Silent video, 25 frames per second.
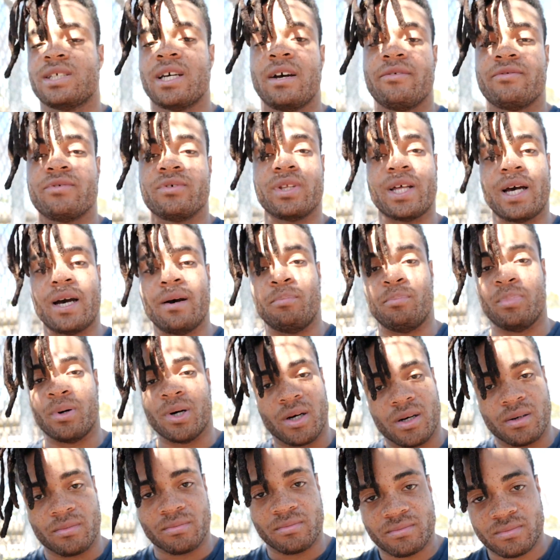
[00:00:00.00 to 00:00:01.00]
after that
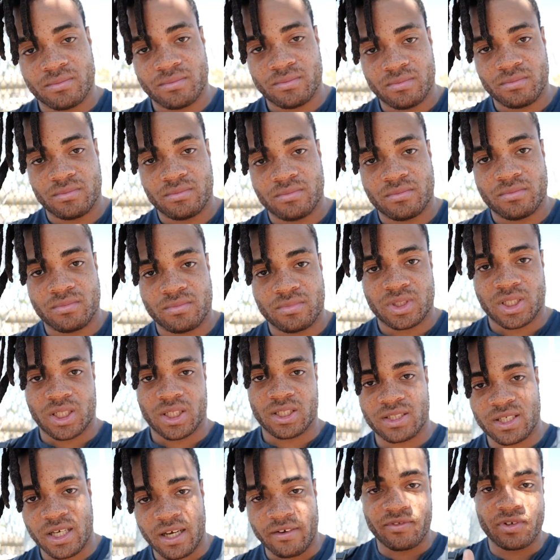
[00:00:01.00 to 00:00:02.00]
pump.
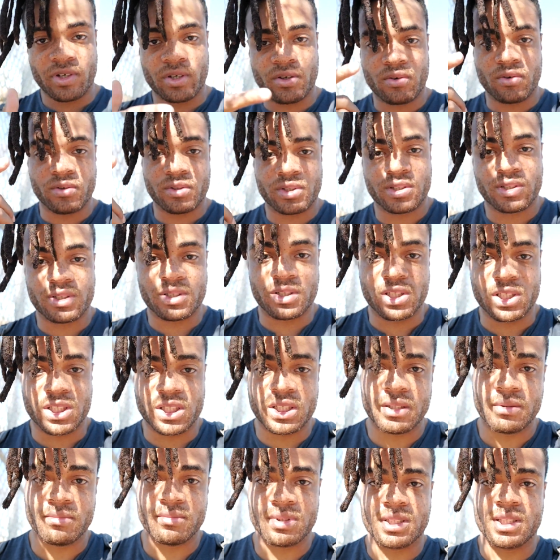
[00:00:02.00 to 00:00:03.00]
Chase after going to the
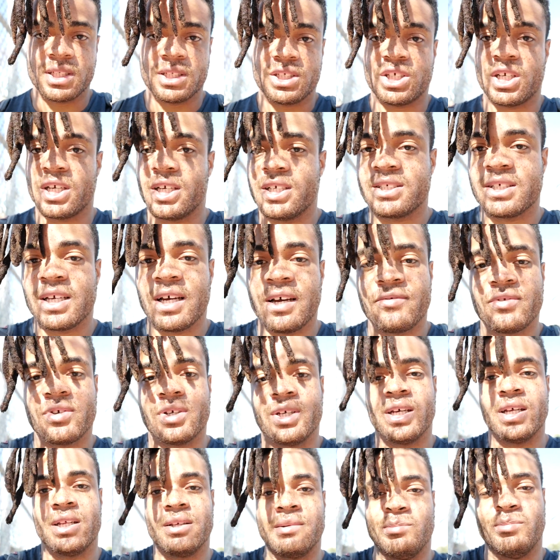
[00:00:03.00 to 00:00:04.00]
gyms. Chase after
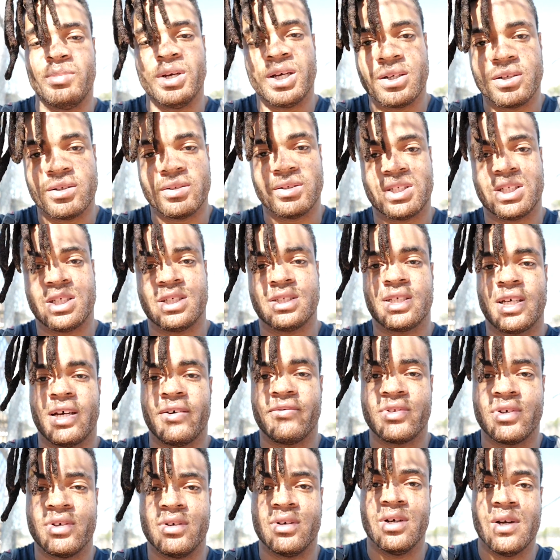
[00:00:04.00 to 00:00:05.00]
getting better. Chase
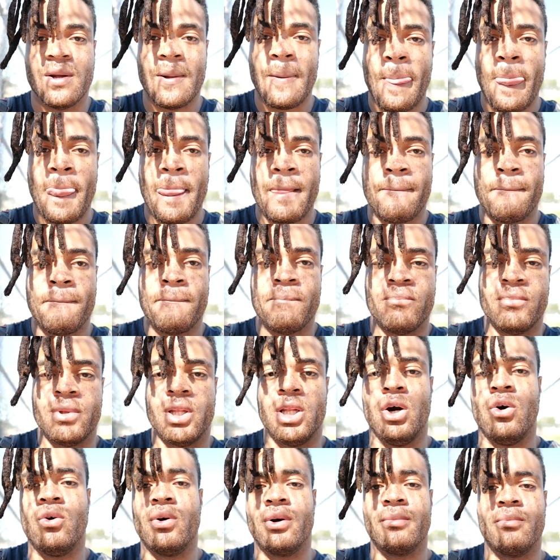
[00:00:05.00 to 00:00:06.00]
after
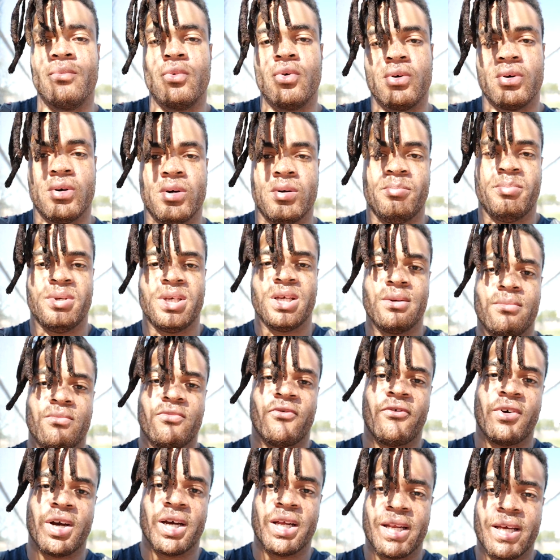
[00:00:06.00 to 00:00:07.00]
knowing more. Being
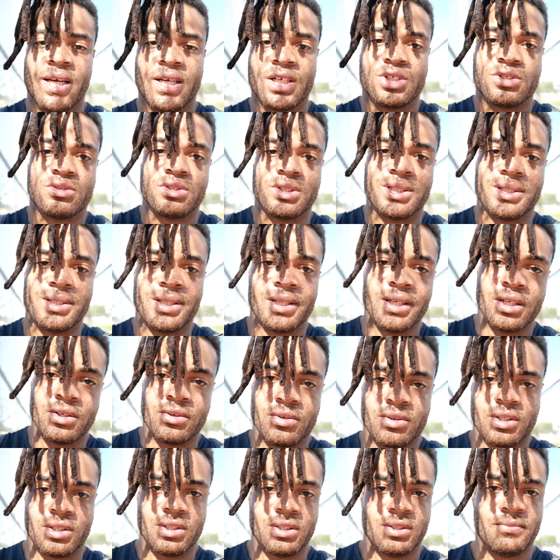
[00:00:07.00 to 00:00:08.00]
financially
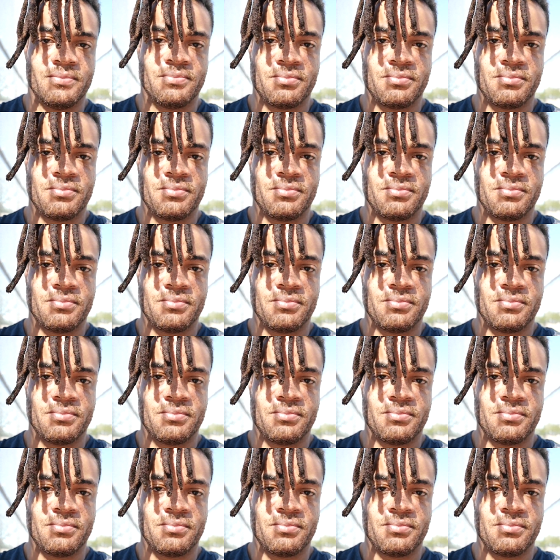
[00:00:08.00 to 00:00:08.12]
literate.